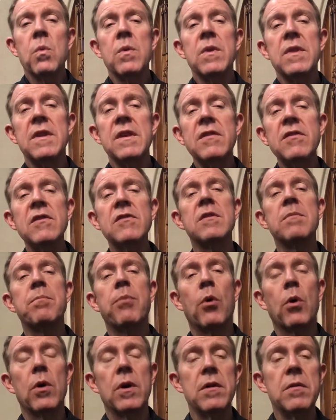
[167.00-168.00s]
this is
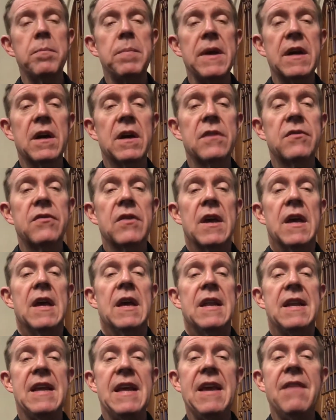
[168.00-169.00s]
important because
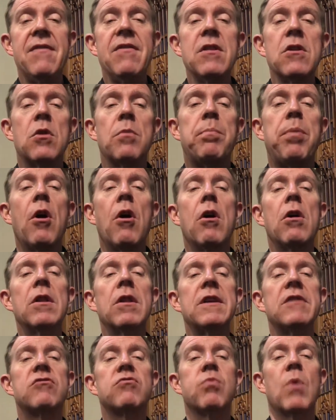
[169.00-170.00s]
even though
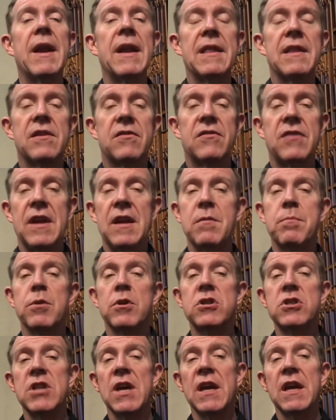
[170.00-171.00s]
Paul is writing this in
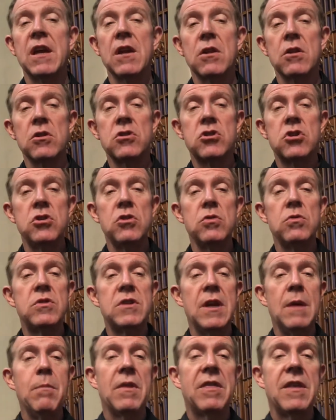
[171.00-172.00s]
particular to
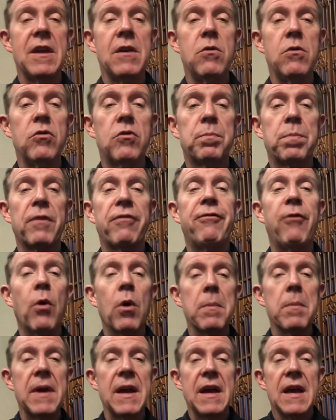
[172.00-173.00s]
Timothy, who's
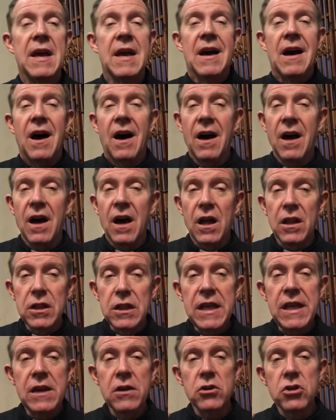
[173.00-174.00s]
performing a
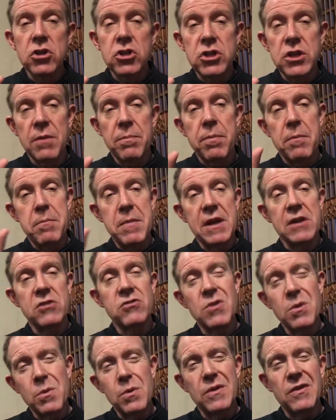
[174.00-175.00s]
leadership
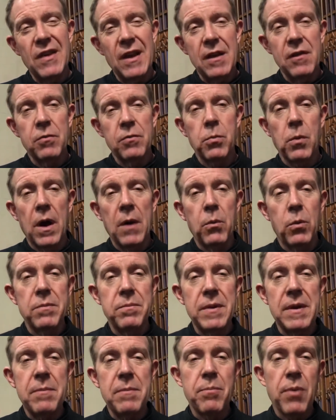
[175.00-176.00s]
ministry, we would say
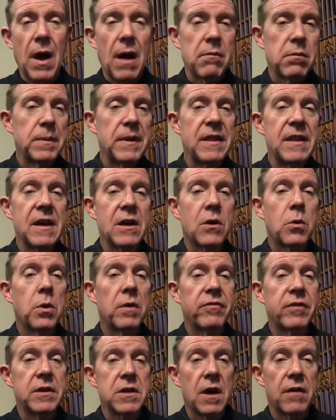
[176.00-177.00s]
would be probably the
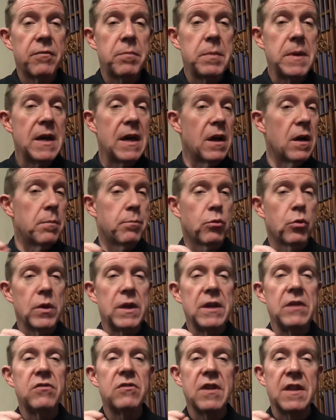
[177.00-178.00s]
equivalent of being a
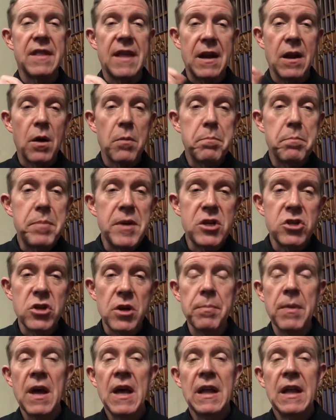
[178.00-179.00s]
priest and then a
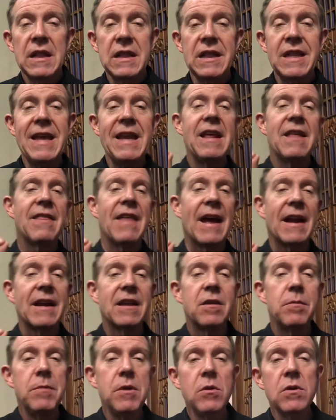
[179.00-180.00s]
bishop leading
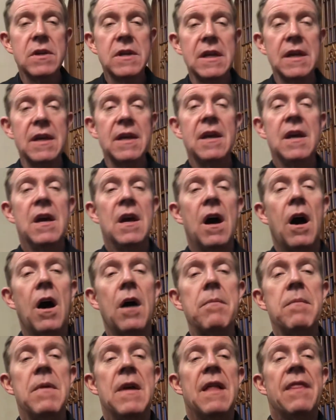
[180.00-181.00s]
that community.
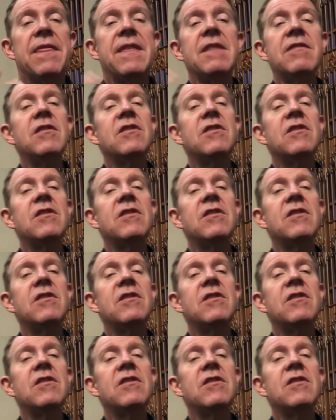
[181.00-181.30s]
This